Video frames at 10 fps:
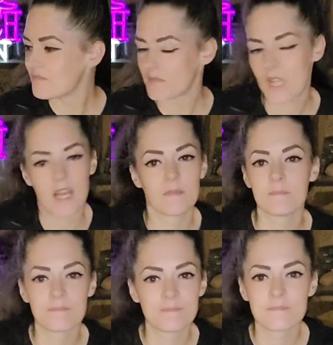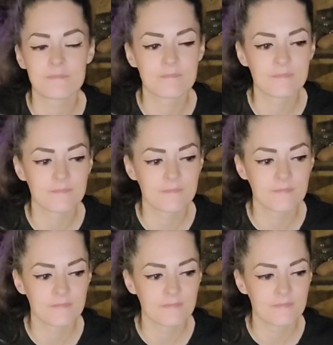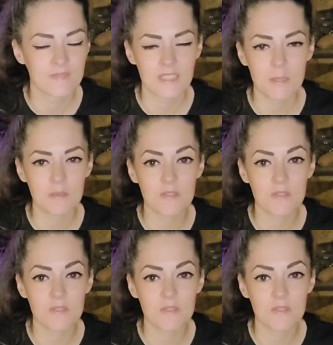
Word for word: I can't